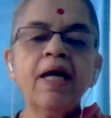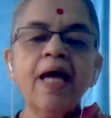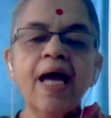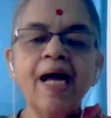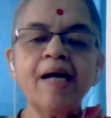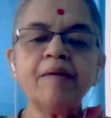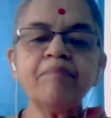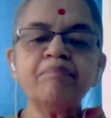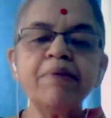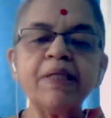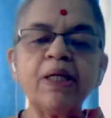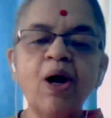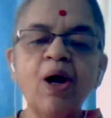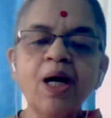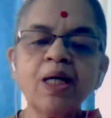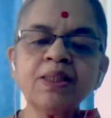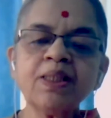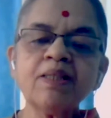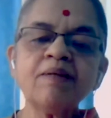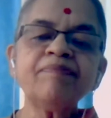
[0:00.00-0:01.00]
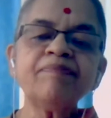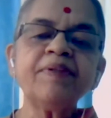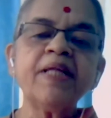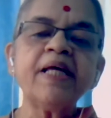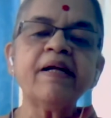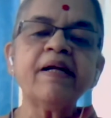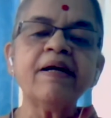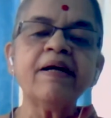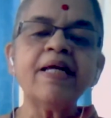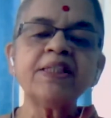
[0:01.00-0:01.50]
And because of the
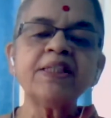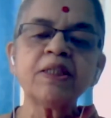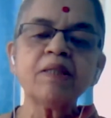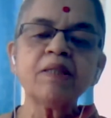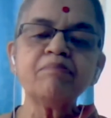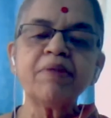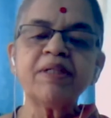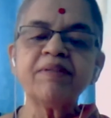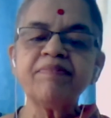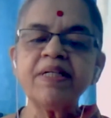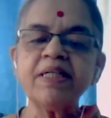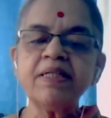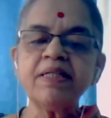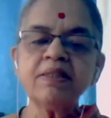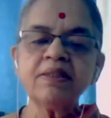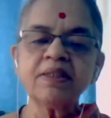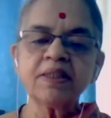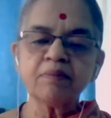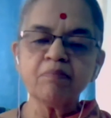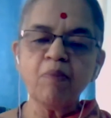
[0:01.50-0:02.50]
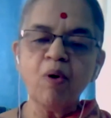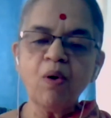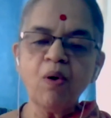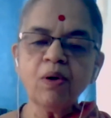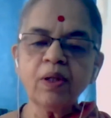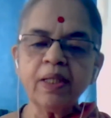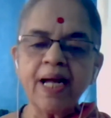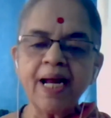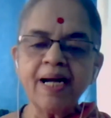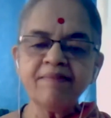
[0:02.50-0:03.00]
relation between
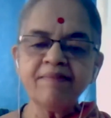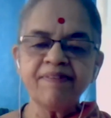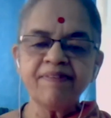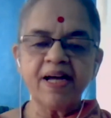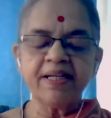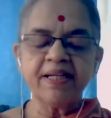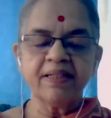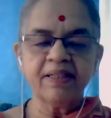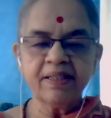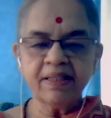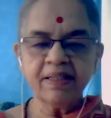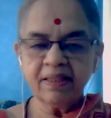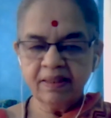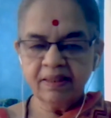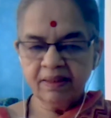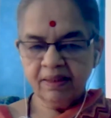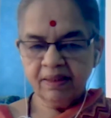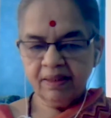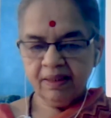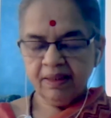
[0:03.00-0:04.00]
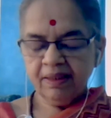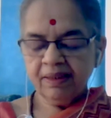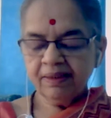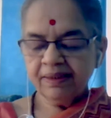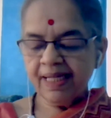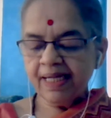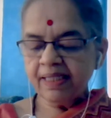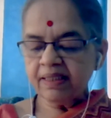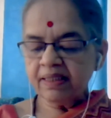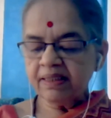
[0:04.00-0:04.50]
smoke and fire,
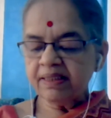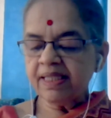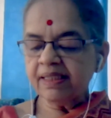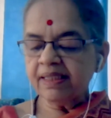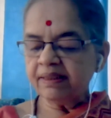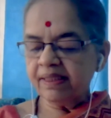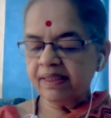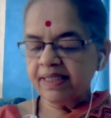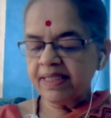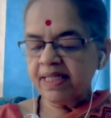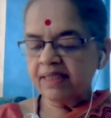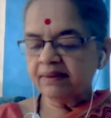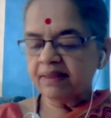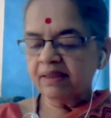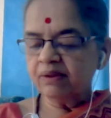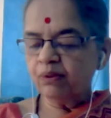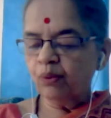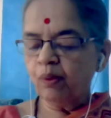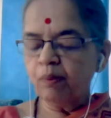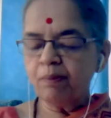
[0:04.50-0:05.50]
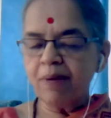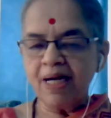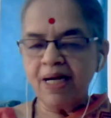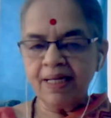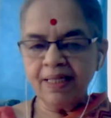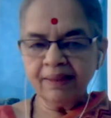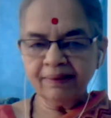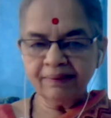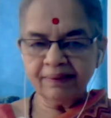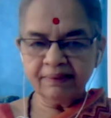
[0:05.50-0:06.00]
that yatra yatra
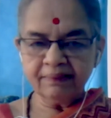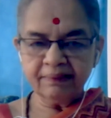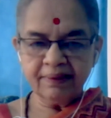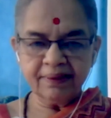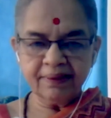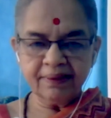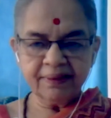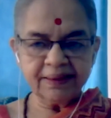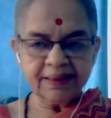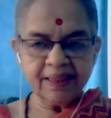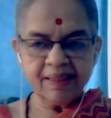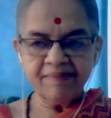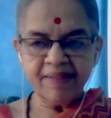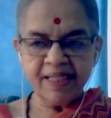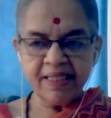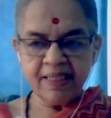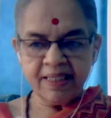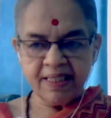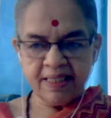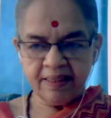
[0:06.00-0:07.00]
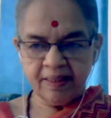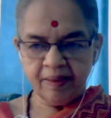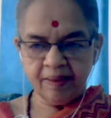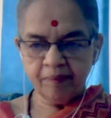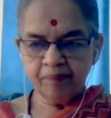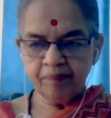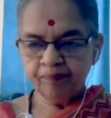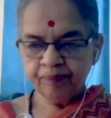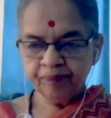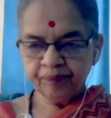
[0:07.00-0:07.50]
dhumaha tatra tatra vanni,
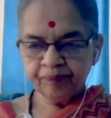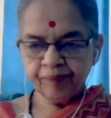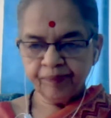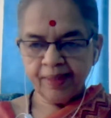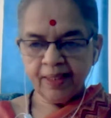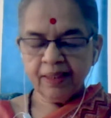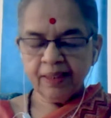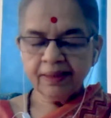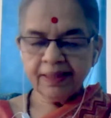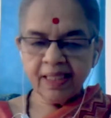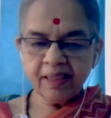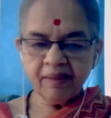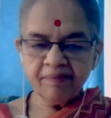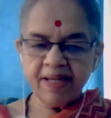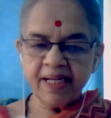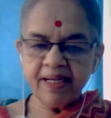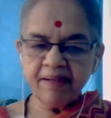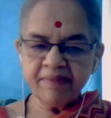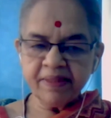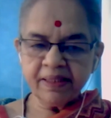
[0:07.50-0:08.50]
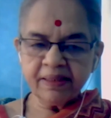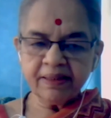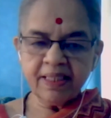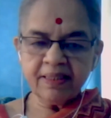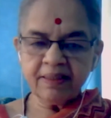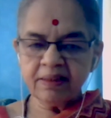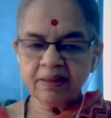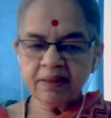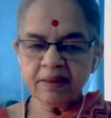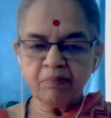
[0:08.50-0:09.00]
that wherever there
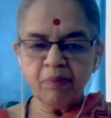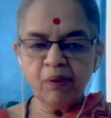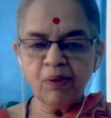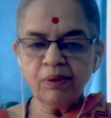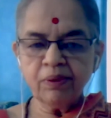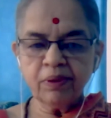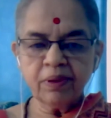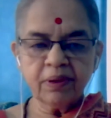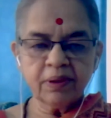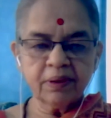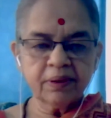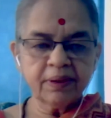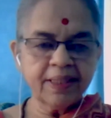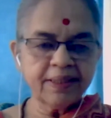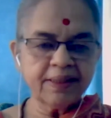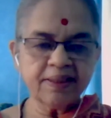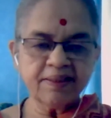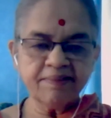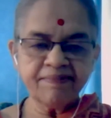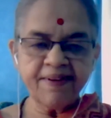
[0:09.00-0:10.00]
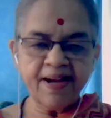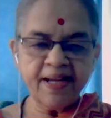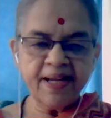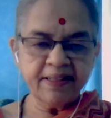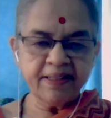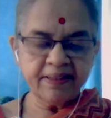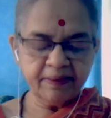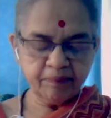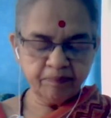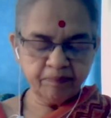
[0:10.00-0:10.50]
is smoke, there is a fire.